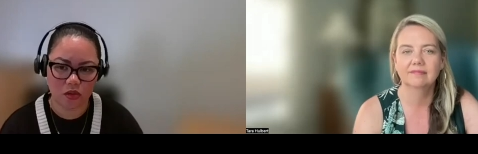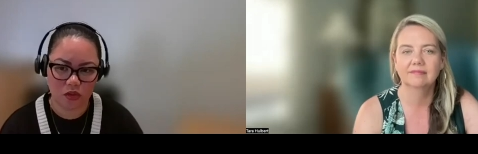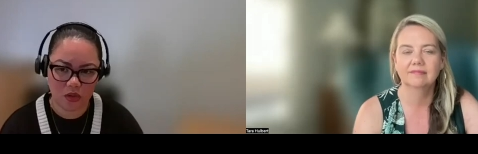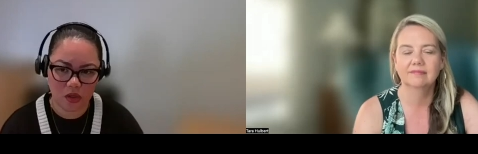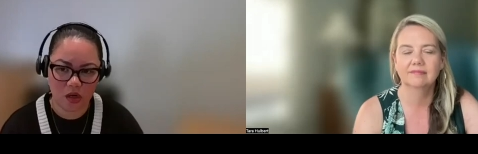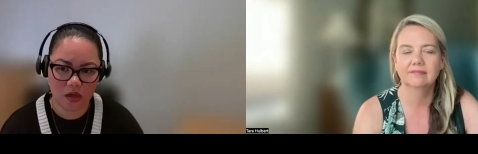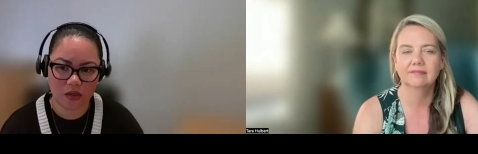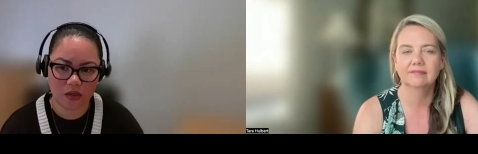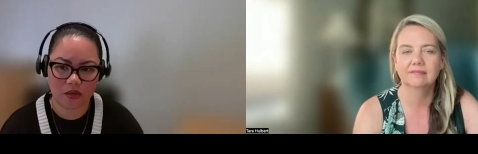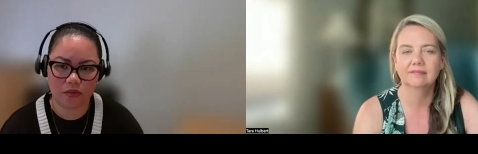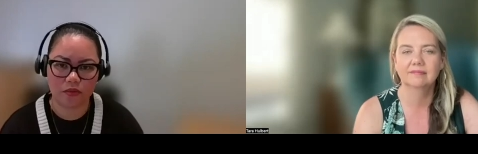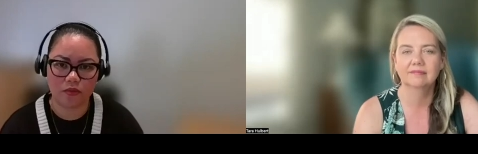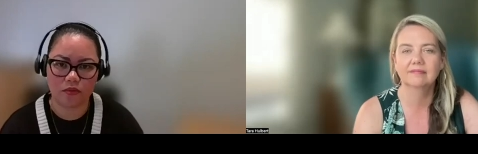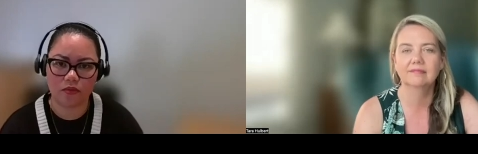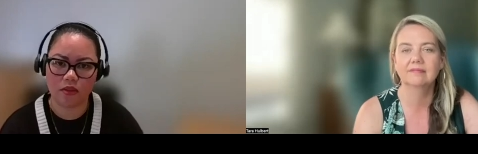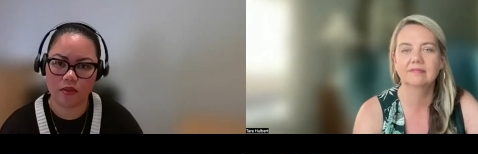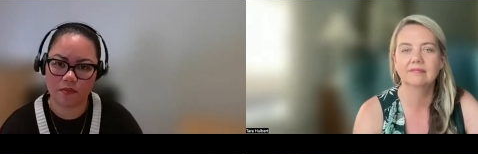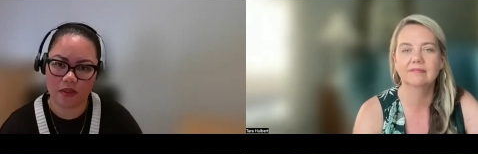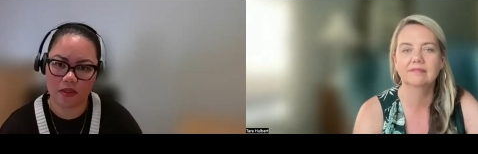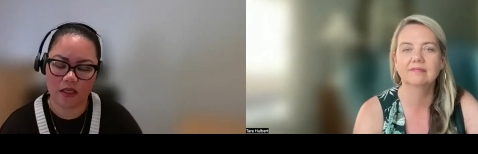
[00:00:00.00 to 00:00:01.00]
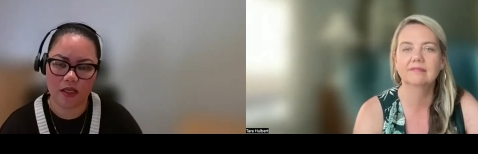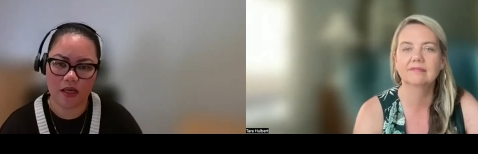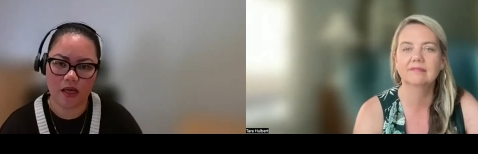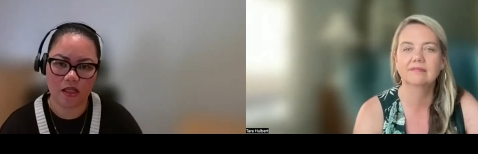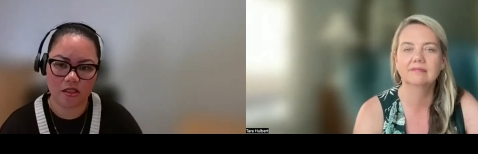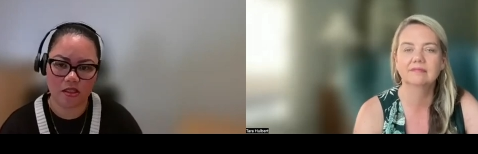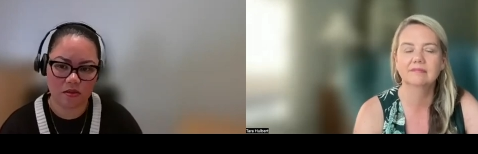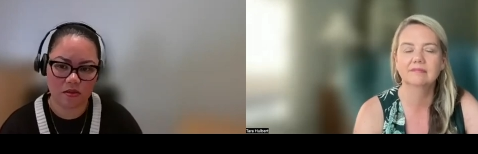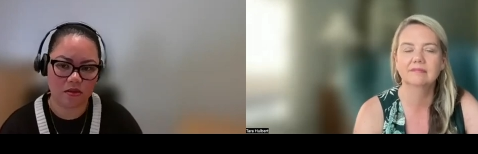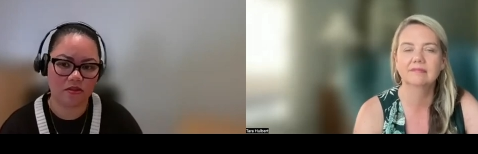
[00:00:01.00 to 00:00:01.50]
Speaker 1: or longer would be
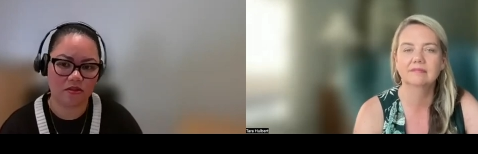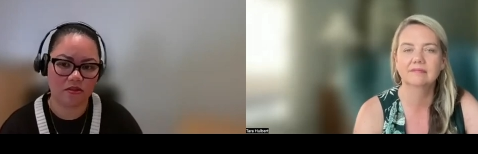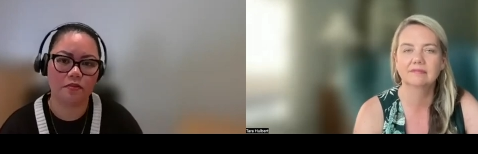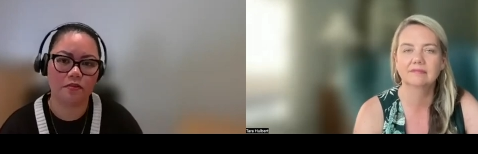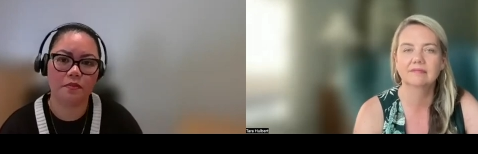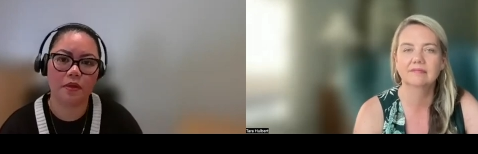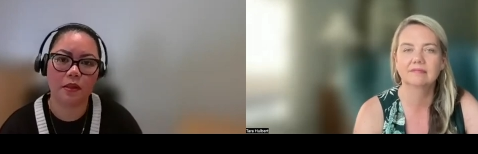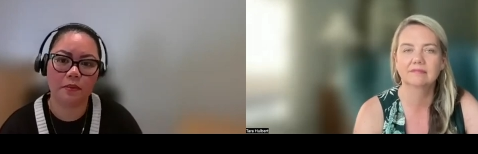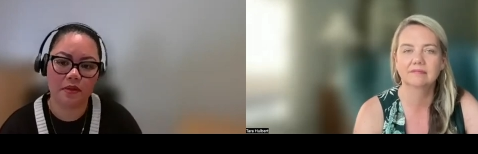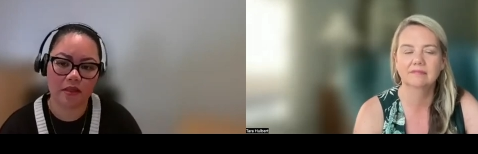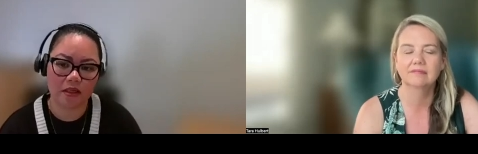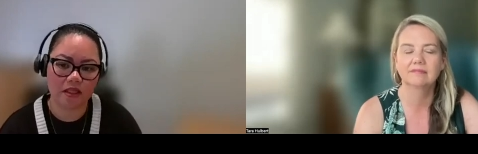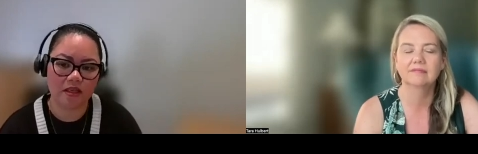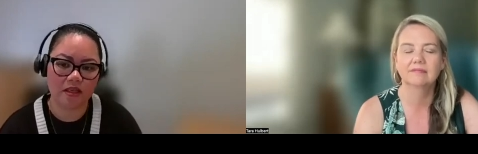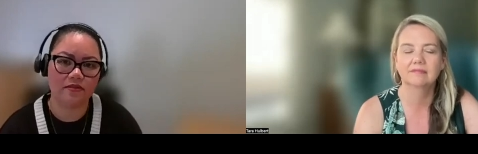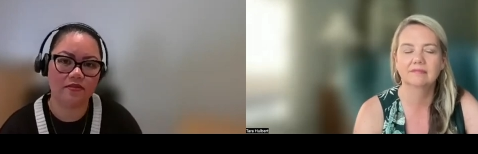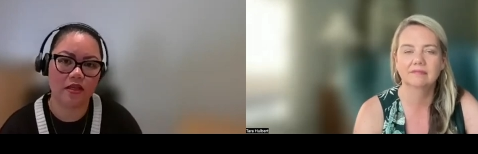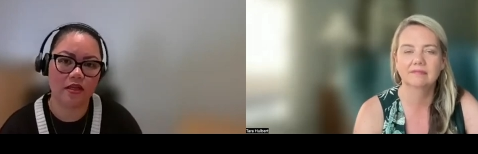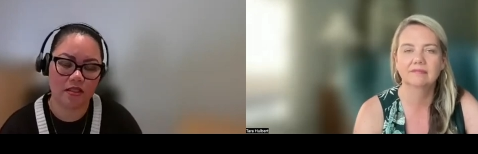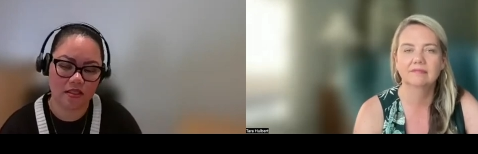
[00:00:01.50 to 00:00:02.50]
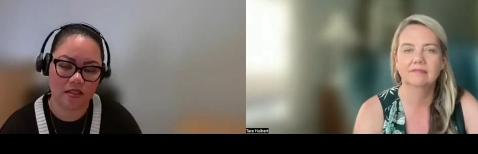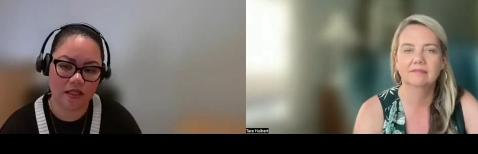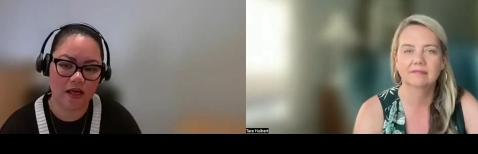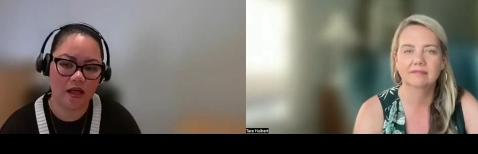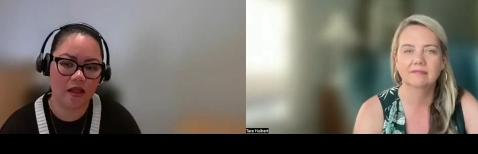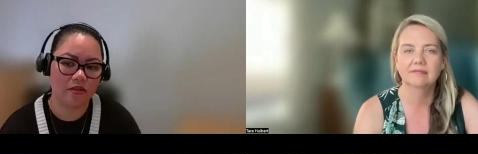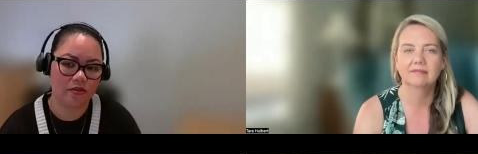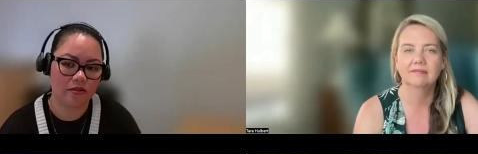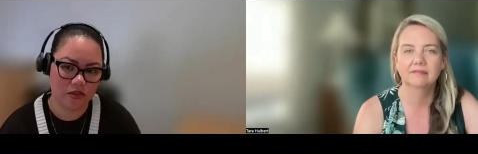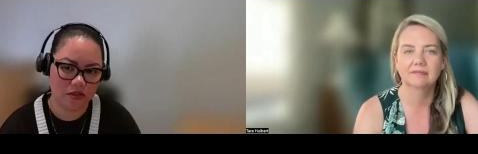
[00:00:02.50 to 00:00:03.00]
eligible for publicly funded
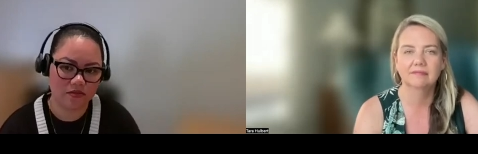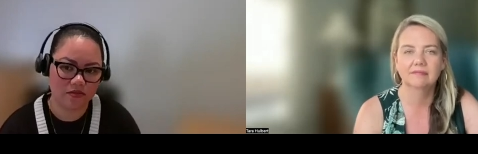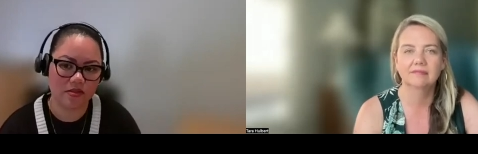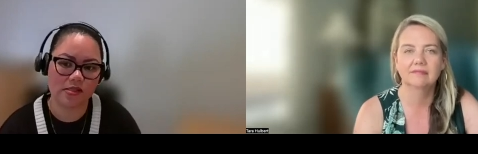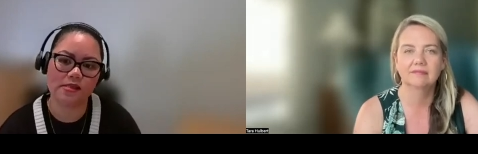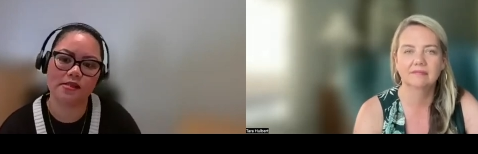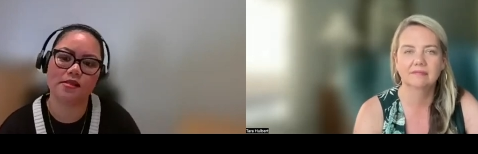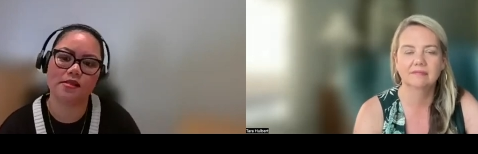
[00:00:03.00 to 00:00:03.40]
health services.